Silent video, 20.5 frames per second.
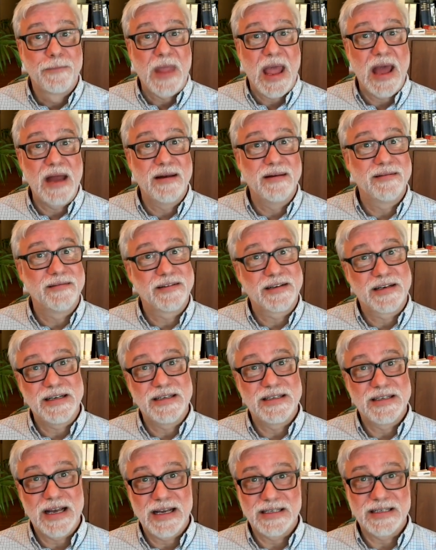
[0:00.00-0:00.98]
And
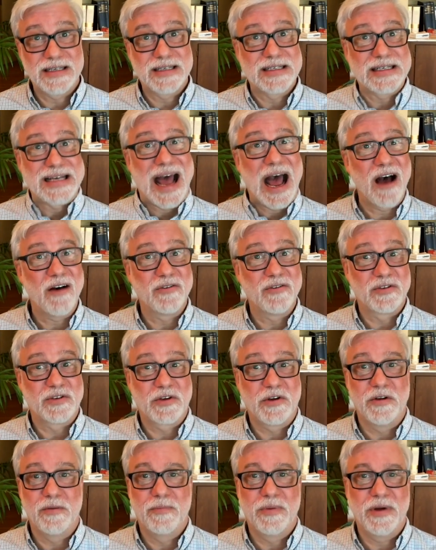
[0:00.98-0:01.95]
consensus sounds
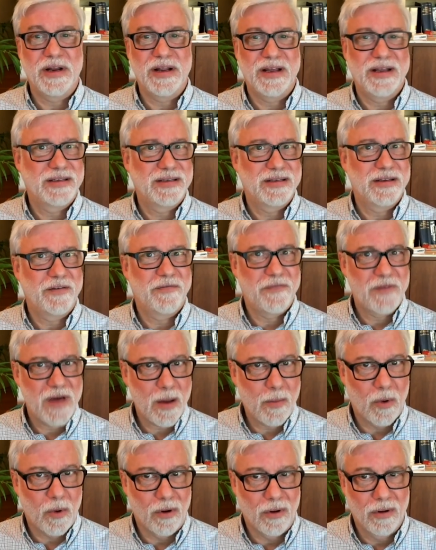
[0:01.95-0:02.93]
good, but it's
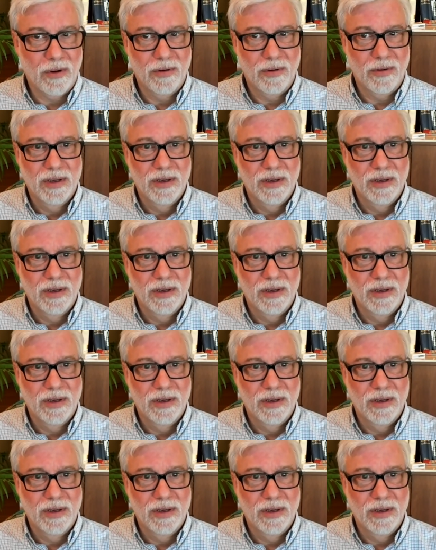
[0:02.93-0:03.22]
ephemeral.